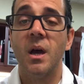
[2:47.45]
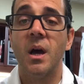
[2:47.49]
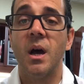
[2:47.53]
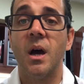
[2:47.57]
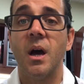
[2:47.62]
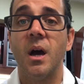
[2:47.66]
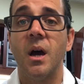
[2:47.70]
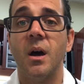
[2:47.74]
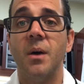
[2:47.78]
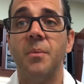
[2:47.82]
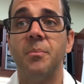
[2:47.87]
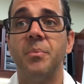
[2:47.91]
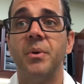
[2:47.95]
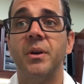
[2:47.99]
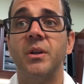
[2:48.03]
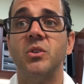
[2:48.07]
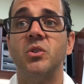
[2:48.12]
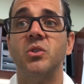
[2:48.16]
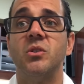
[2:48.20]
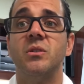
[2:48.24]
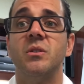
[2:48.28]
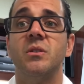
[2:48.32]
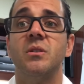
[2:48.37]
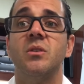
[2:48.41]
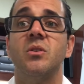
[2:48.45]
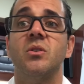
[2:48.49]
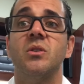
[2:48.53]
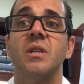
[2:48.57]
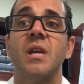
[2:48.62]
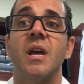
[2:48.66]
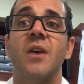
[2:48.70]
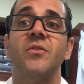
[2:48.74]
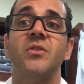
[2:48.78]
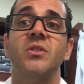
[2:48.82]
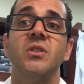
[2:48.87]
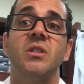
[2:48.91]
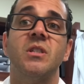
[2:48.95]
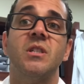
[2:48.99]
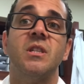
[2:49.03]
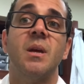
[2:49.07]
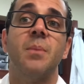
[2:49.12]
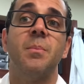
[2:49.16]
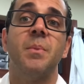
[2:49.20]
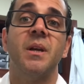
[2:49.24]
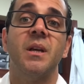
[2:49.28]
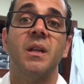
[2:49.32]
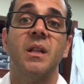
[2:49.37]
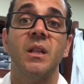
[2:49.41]
Uh, patients doesn't have
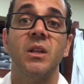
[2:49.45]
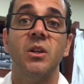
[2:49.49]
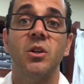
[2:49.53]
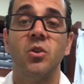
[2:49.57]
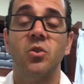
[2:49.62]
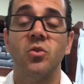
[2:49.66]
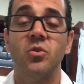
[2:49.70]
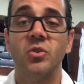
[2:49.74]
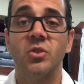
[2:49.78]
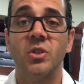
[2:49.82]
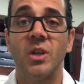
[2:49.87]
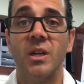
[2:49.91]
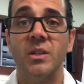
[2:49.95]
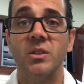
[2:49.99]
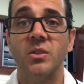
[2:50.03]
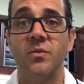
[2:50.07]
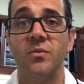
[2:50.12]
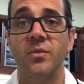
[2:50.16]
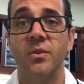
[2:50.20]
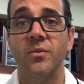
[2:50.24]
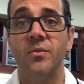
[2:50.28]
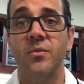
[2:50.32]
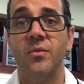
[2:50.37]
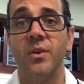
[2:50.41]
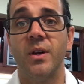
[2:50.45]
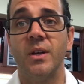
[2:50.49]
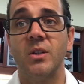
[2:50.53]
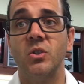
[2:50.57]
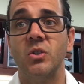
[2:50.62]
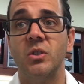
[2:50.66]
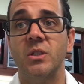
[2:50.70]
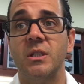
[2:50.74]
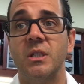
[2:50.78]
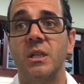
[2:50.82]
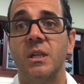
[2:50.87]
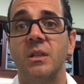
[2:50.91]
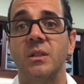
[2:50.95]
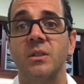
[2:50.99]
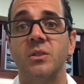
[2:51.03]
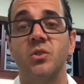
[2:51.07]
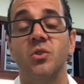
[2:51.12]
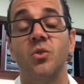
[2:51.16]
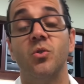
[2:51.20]
systemic clinical signs of infection, is healing.